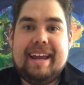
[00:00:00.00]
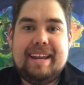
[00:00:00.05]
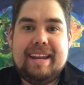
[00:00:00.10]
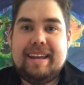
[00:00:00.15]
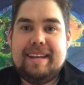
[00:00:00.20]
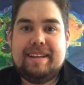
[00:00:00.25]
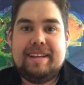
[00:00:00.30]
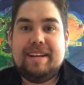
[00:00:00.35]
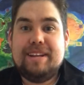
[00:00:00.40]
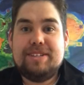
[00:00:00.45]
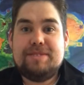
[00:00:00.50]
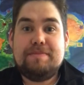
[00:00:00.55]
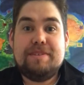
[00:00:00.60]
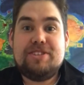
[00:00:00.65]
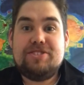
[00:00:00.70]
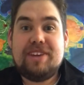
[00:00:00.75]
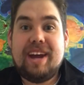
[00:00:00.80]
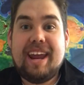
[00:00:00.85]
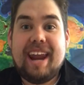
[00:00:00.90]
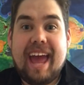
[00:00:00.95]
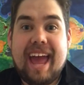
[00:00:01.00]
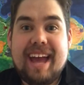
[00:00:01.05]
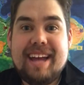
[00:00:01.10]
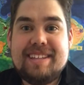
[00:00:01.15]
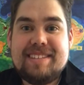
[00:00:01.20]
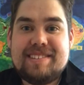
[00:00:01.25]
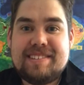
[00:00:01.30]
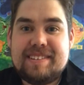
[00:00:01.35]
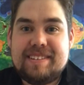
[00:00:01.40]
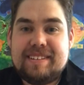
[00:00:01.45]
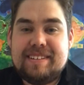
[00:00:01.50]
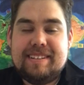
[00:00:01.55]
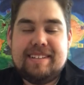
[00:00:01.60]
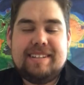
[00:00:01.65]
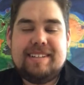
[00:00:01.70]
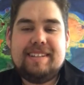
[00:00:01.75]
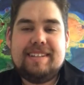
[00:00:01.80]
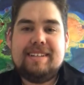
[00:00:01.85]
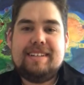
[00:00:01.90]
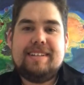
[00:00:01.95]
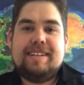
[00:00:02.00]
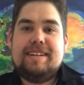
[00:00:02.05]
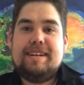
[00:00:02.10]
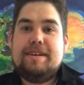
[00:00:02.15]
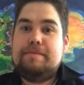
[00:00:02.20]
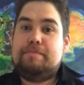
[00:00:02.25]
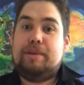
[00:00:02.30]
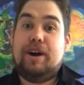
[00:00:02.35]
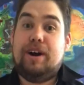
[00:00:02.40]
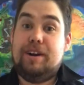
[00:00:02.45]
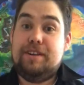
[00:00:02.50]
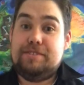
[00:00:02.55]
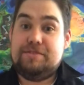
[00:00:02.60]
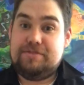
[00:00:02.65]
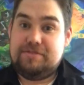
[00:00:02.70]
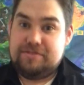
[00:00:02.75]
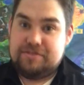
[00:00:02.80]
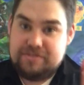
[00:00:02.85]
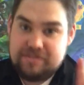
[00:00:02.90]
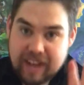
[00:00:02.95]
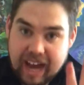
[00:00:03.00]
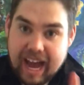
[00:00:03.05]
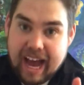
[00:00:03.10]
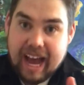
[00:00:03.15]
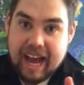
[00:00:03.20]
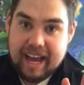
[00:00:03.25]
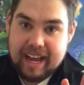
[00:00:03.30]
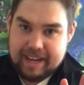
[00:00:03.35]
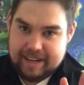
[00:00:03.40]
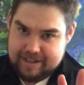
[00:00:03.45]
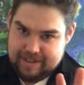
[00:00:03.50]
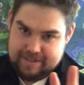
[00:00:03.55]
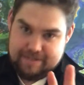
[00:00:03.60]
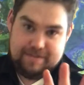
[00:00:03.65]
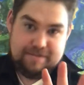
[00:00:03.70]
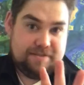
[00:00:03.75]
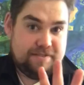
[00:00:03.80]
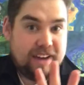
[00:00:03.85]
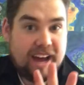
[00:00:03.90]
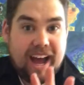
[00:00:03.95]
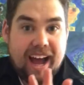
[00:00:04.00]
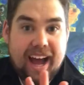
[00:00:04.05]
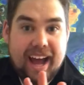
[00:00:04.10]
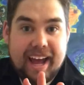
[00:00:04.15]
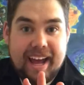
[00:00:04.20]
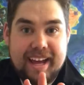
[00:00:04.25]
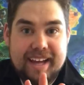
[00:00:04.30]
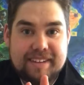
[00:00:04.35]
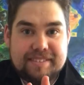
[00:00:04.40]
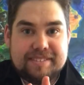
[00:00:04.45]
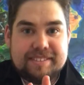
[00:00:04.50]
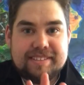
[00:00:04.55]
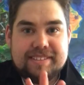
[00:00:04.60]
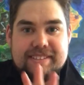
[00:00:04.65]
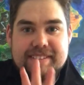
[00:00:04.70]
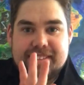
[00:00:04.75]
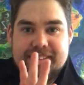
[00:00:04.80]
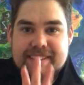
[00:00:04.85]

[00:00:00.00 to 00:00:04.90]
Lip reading: And here's me trying to answer. Part 5. 5.